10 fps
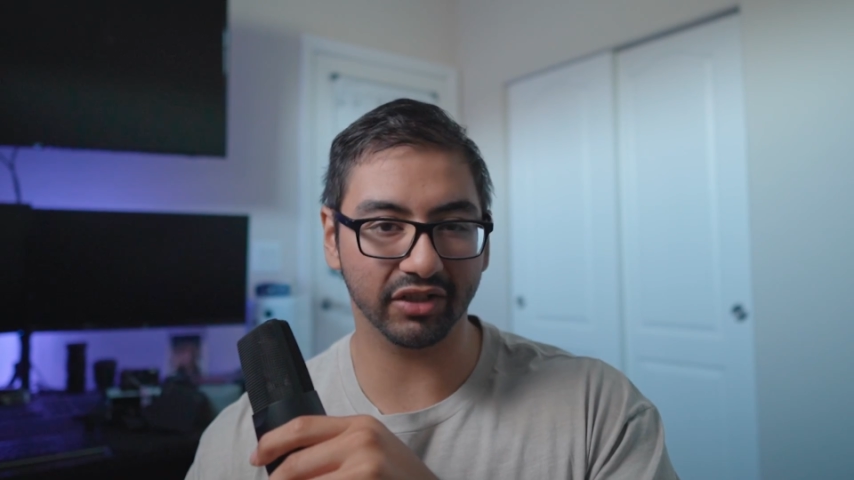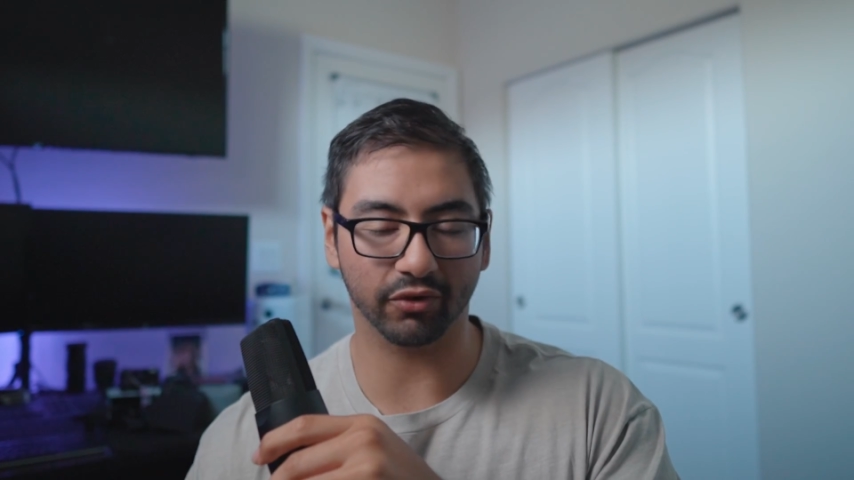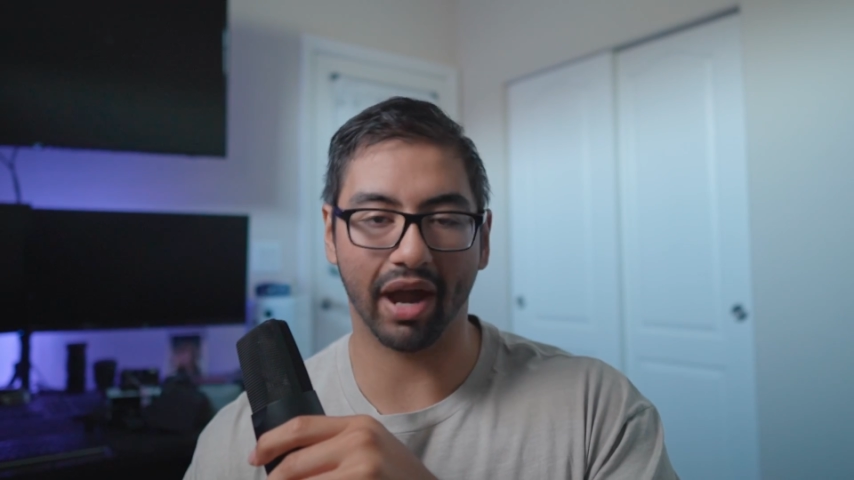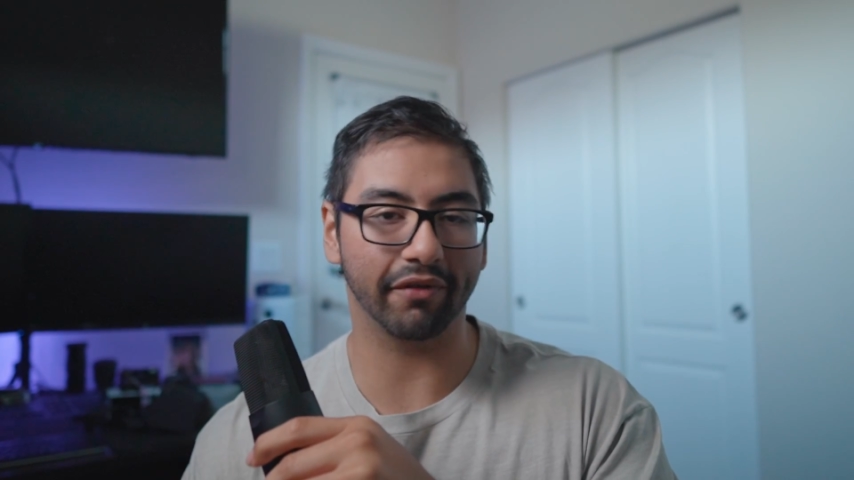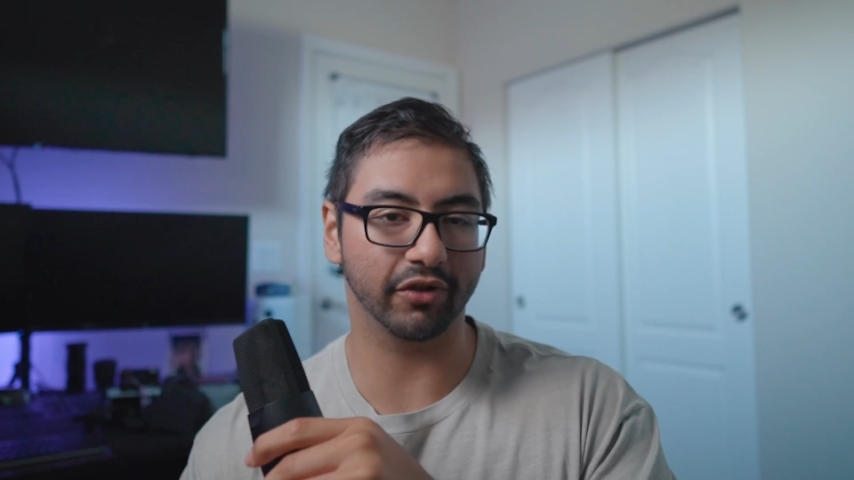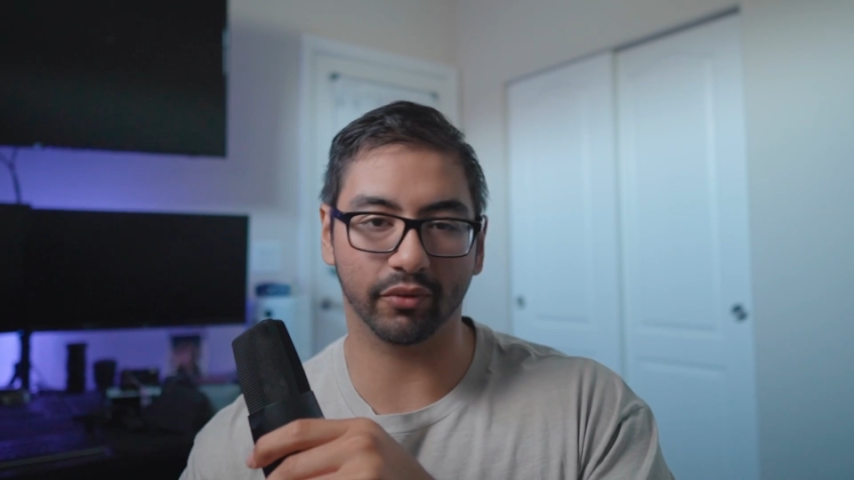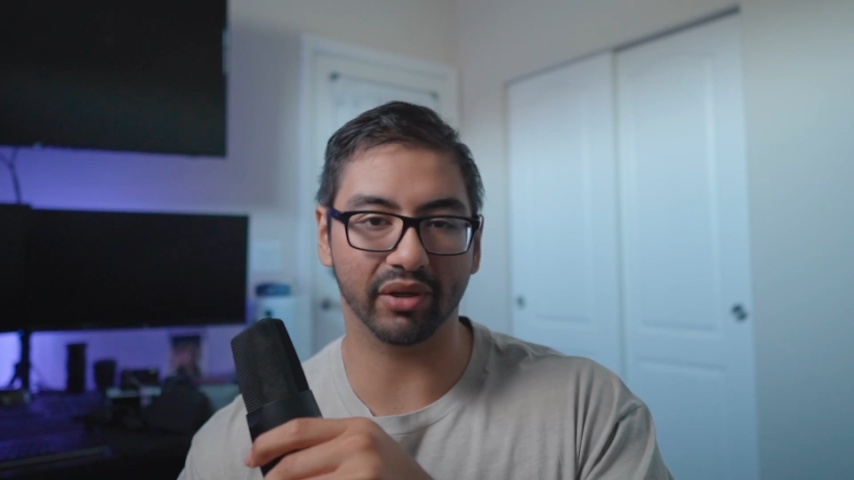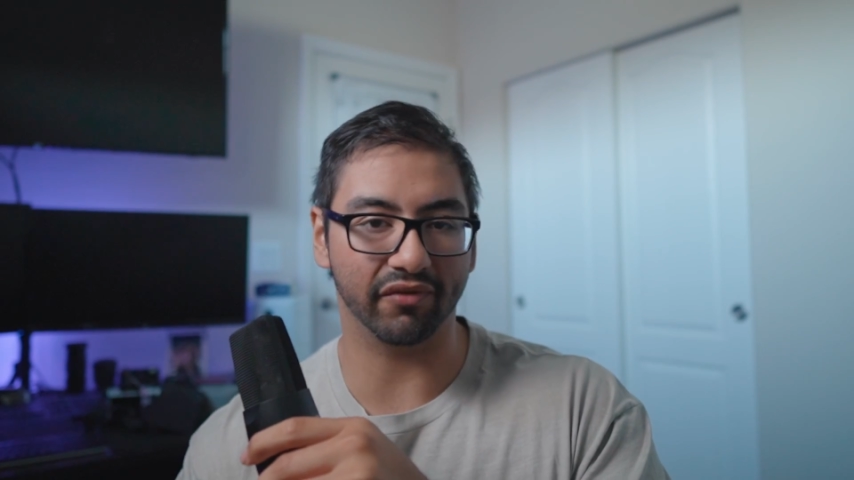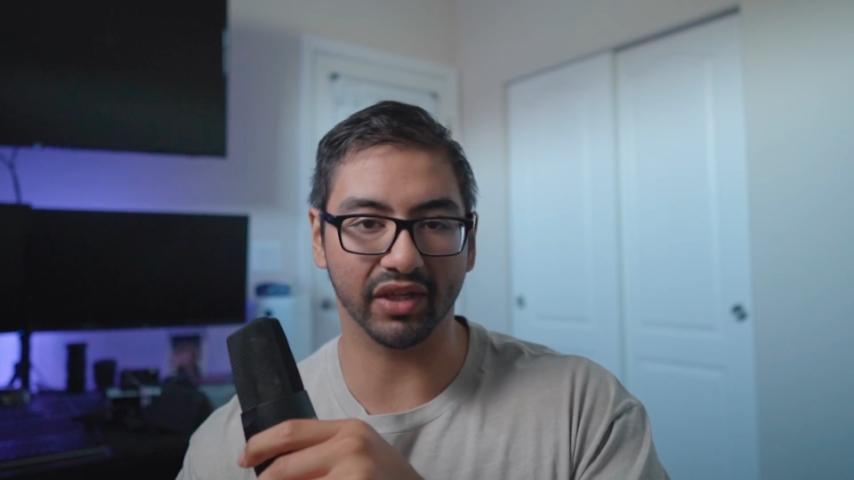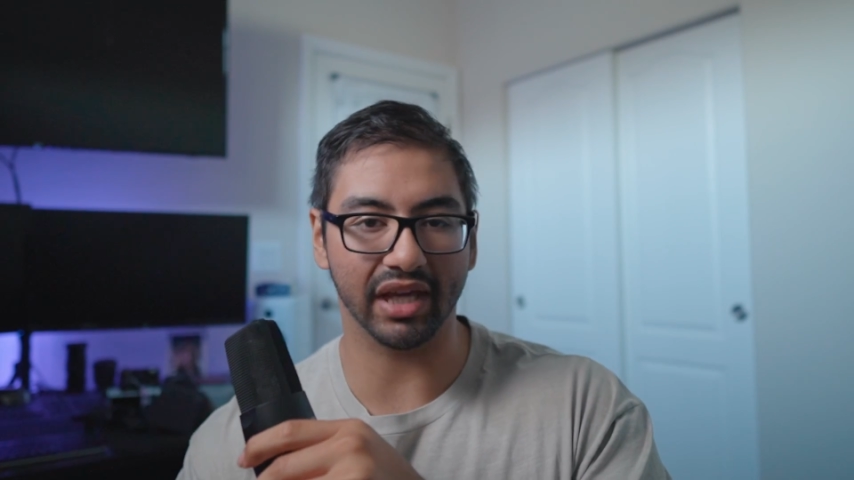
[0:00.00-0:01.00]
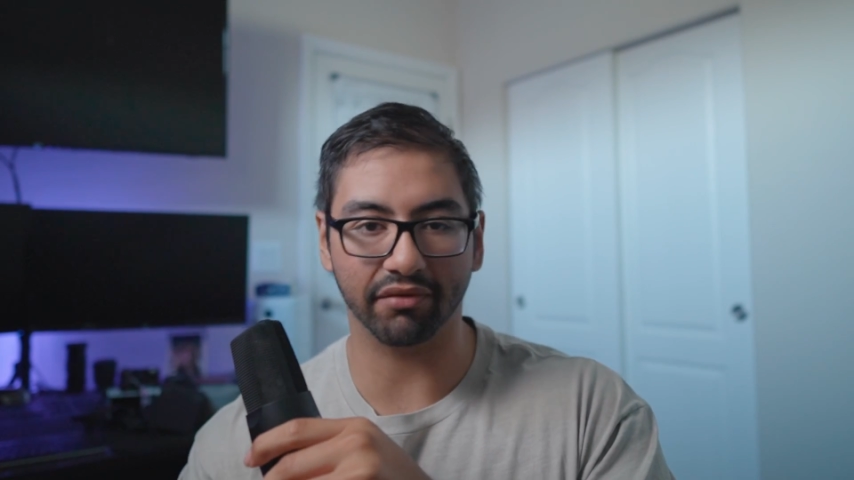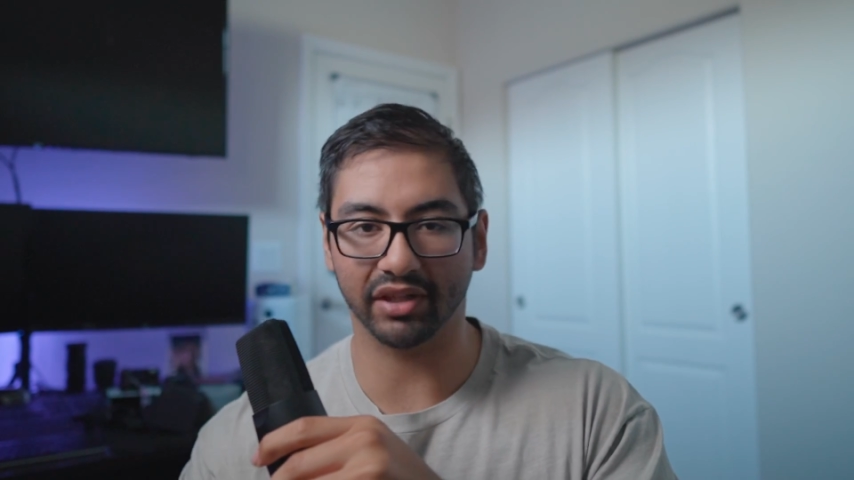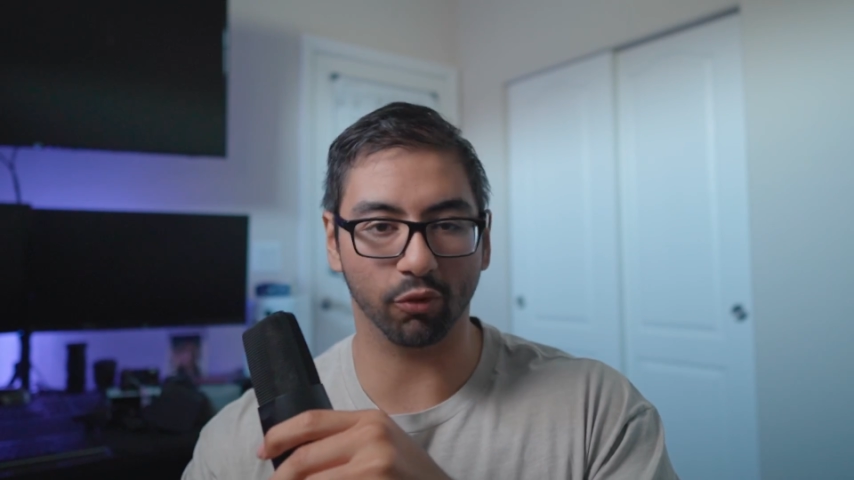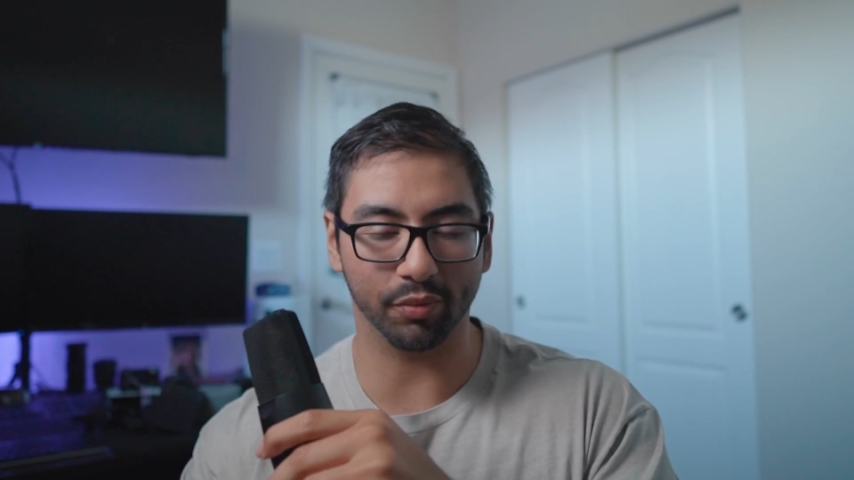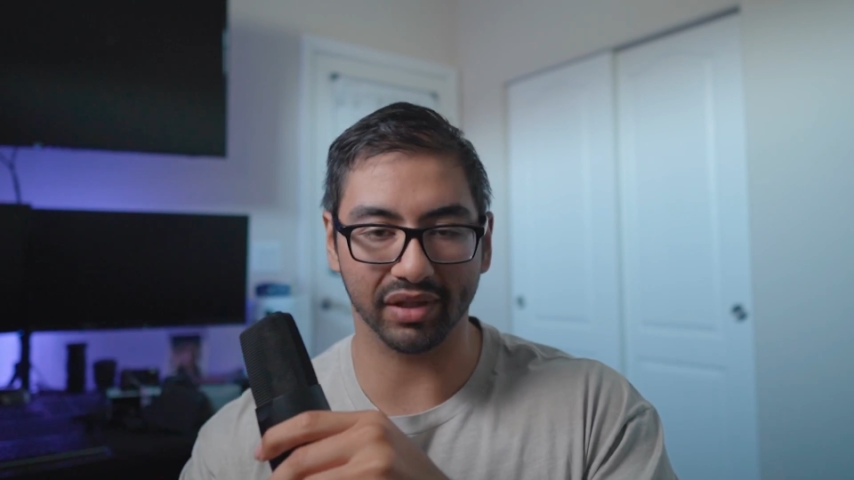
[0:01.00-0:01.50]
So after 3 feet,
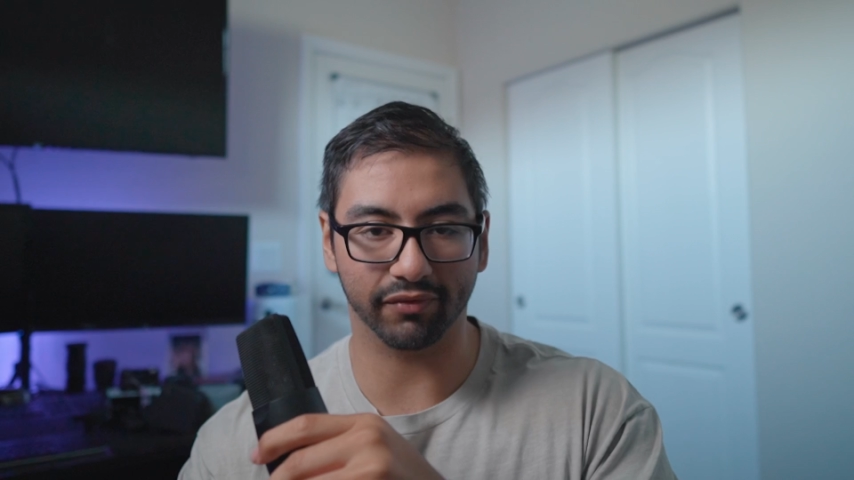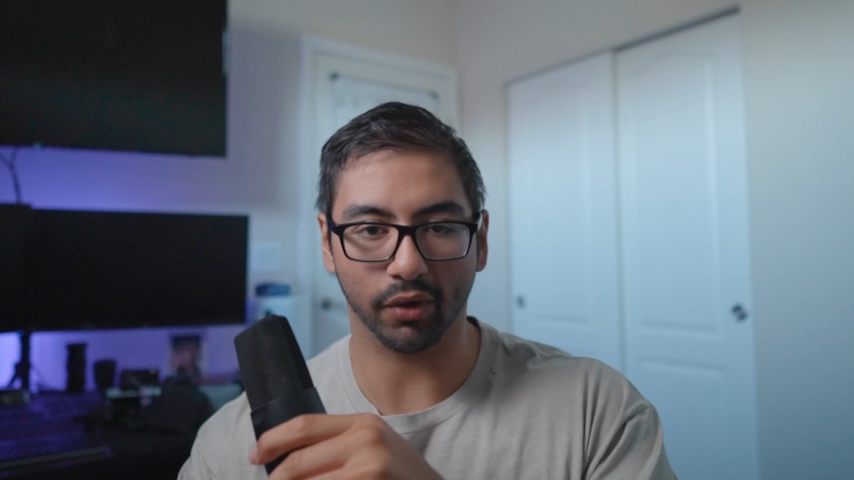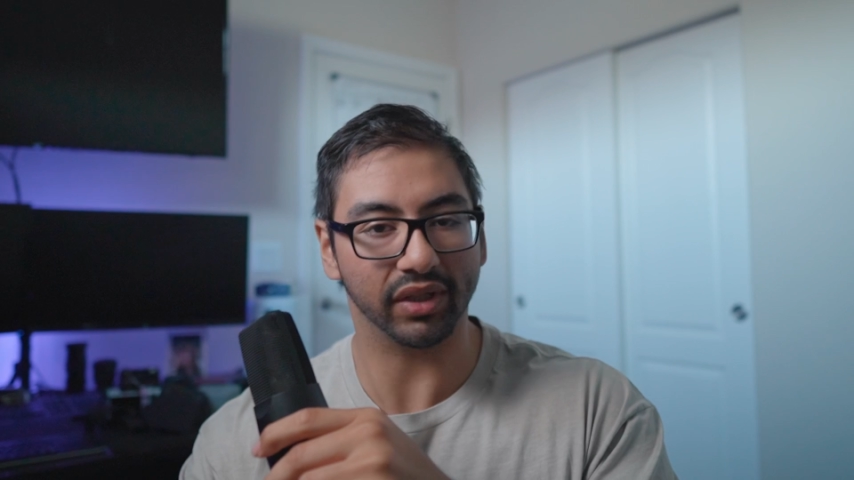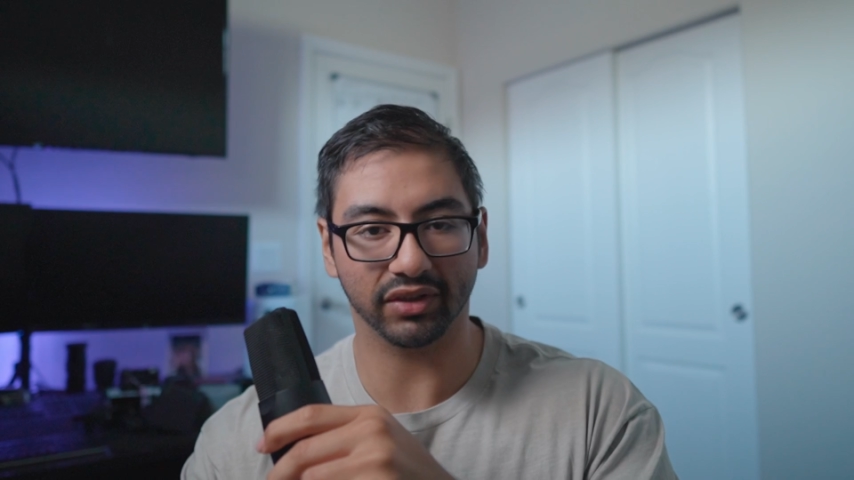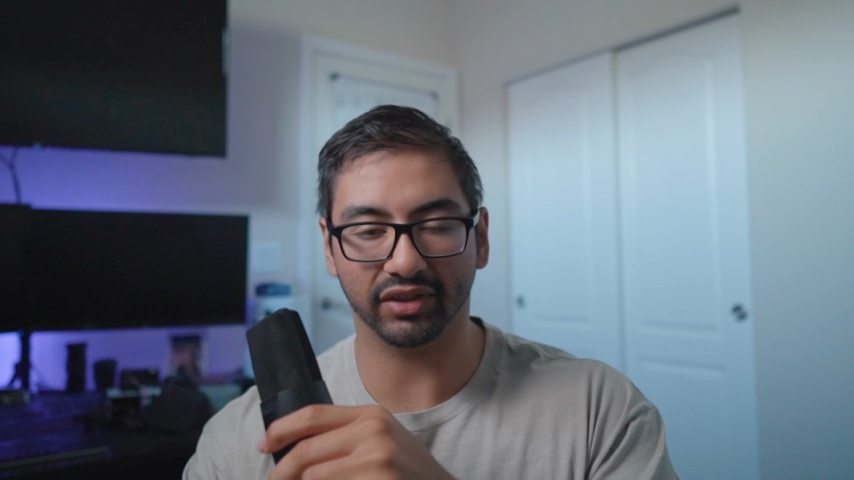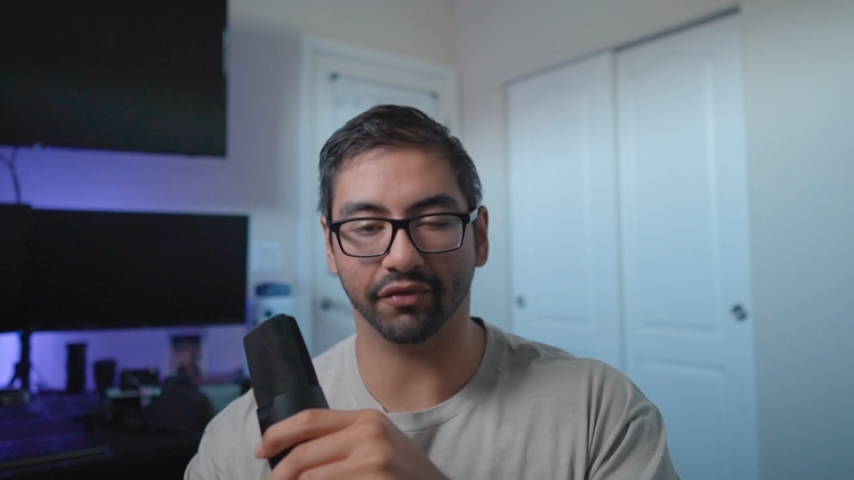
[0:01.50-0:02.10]
everything will be in focus.